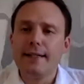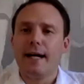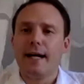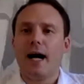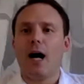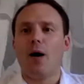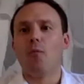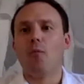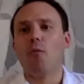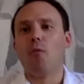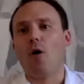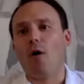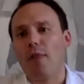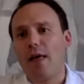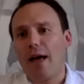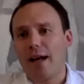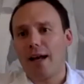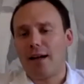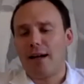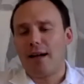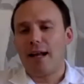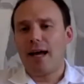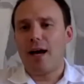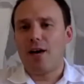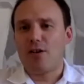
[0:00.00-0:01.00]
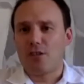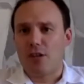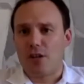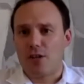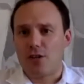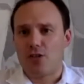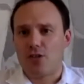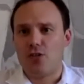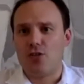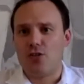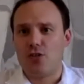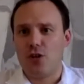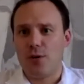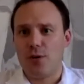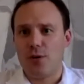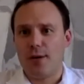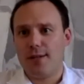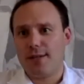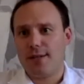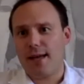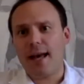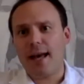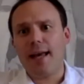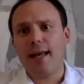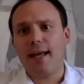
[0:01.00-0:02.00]
And what that allows us to do is,
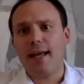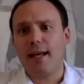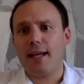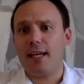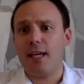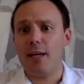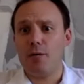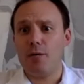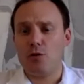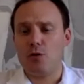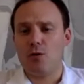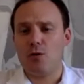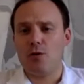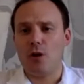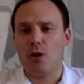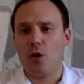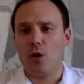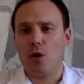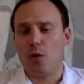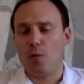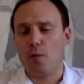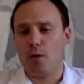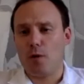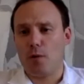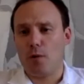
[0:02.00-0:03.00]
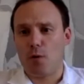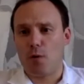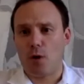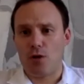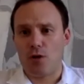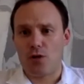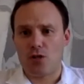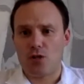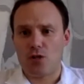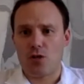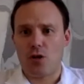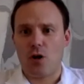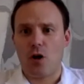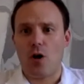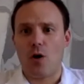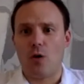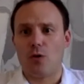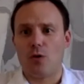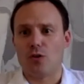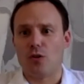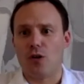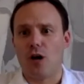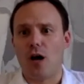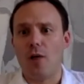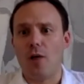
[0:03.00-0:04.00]
A, it keeps you in the loop in the process the whole
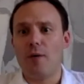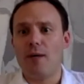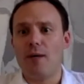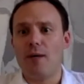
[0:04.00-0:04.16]
time. We